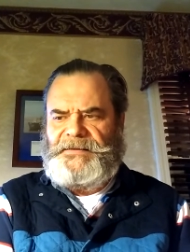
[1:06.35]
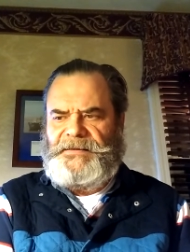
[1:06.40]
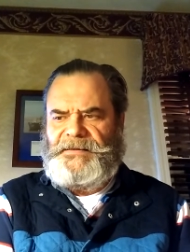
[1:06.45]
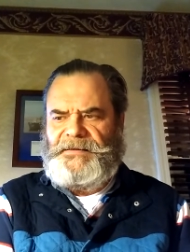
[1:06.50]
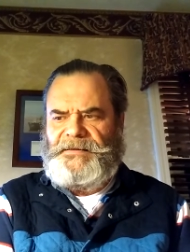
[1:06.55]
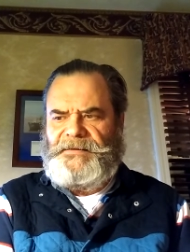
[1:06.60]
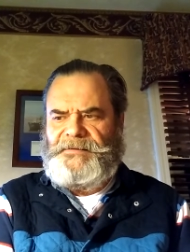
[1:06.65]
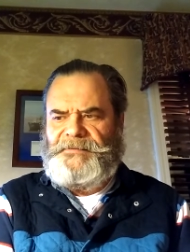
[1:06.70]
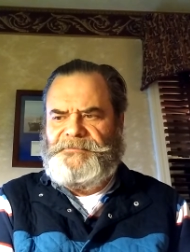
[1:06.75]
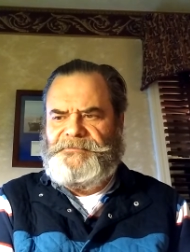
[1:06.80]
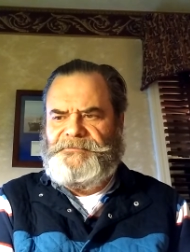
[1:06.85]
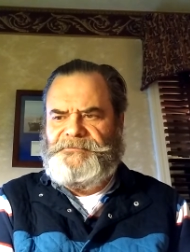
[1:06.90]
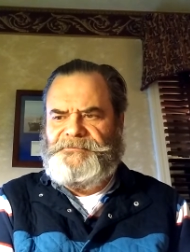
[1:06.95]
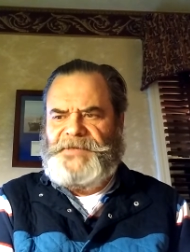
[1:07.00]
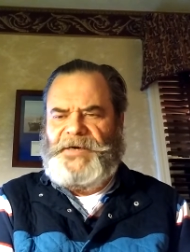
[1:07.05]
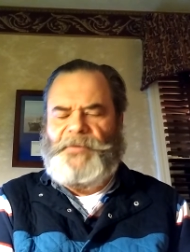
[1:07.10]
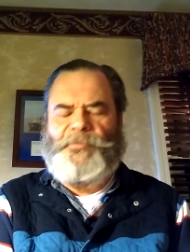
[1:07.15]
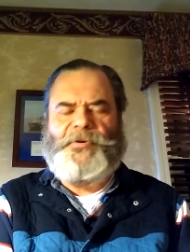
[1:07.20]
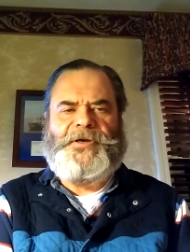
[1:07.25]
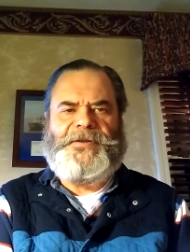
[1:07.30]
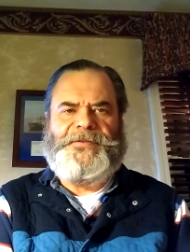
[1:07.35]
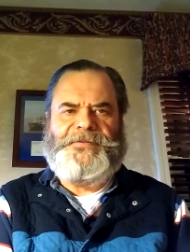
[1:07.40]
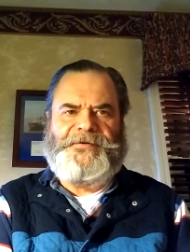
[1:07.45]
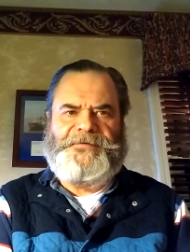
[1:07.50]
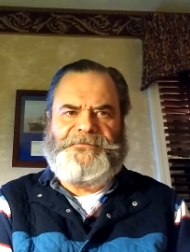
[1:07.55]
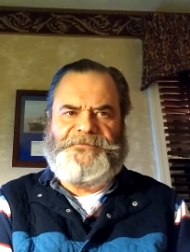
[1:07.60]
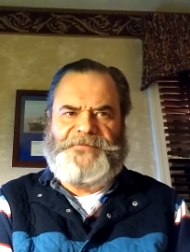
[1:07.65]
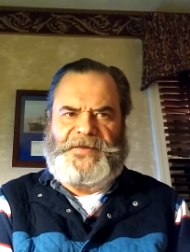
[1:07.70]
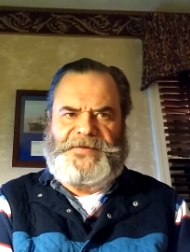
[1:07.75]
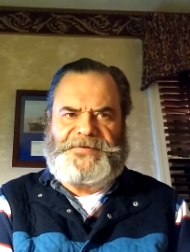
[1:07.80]
I work in
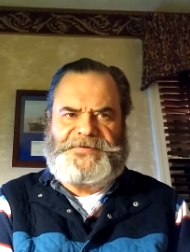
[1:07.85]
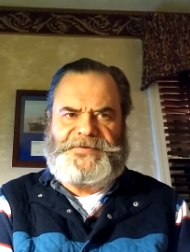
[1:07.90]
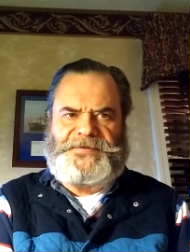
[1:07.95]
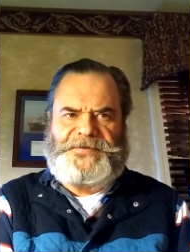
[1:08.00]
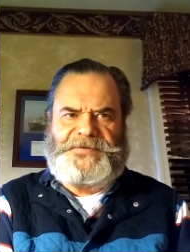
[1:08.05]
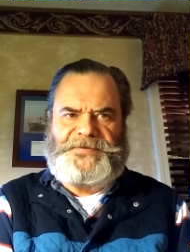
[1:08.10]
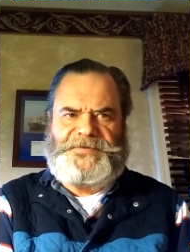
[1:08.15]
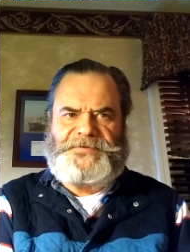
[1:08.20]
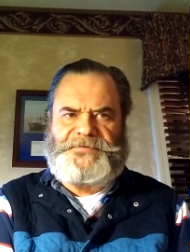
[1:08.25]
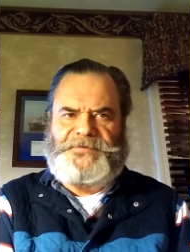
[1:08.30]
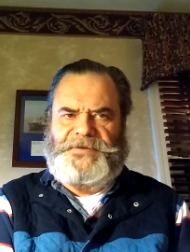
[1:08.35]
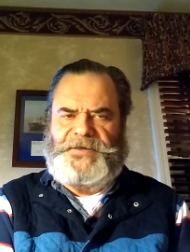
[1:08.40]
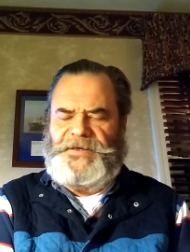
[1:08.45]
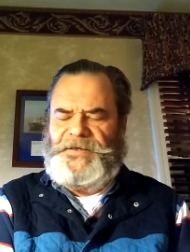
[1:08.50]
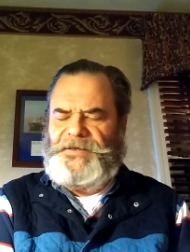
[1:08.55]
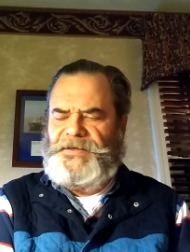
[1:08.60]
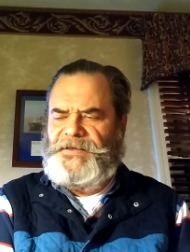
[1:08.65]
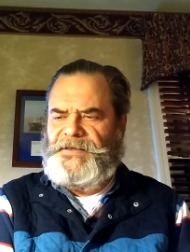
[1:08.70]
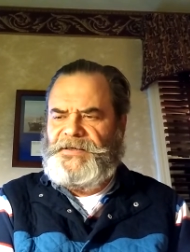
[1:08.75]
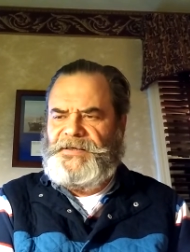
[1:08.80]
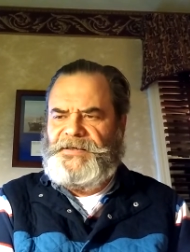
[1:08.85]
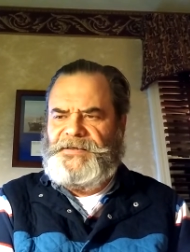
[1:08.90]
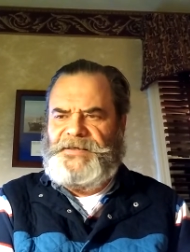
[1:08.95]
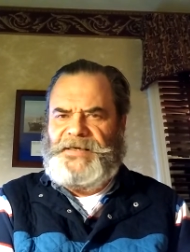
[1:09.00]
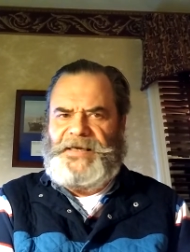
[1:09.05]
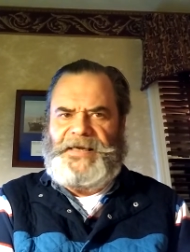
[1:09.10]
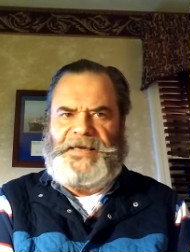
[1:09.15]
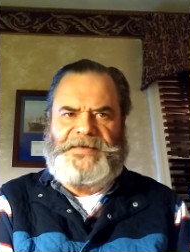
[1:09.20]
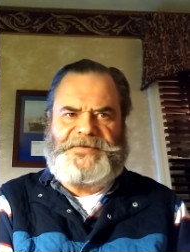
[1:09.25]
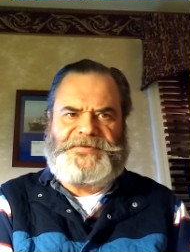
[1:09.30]
the defense industry, and
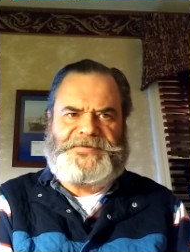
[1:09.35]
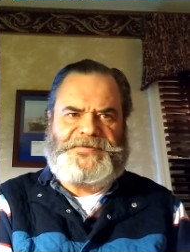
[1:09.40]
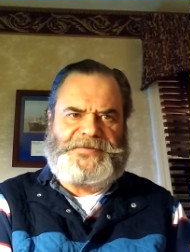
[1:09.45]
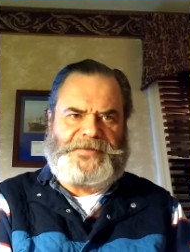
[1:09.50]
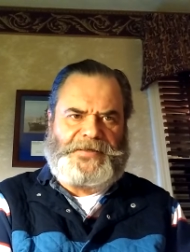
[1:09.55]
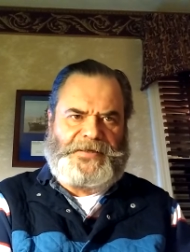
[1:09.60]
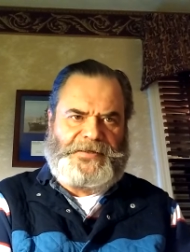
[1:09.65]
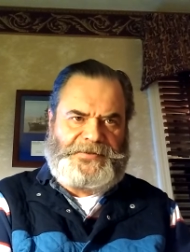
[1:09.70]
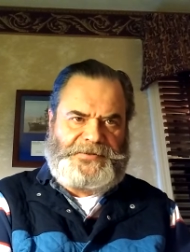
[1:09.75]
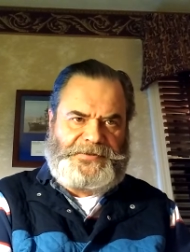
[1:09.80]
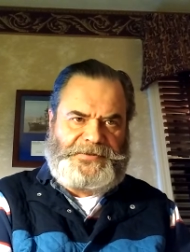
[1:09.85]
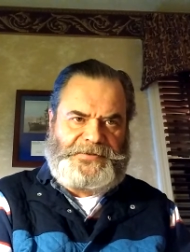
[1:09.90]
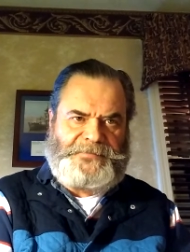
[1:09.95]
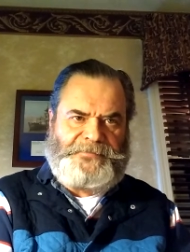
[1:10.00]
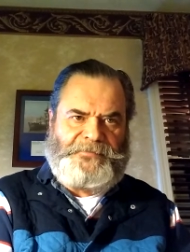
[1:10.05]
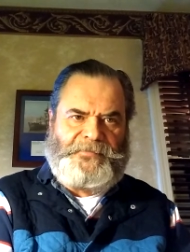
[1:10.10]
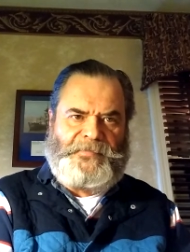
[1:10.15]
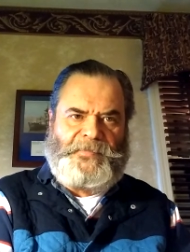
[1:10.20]
as such,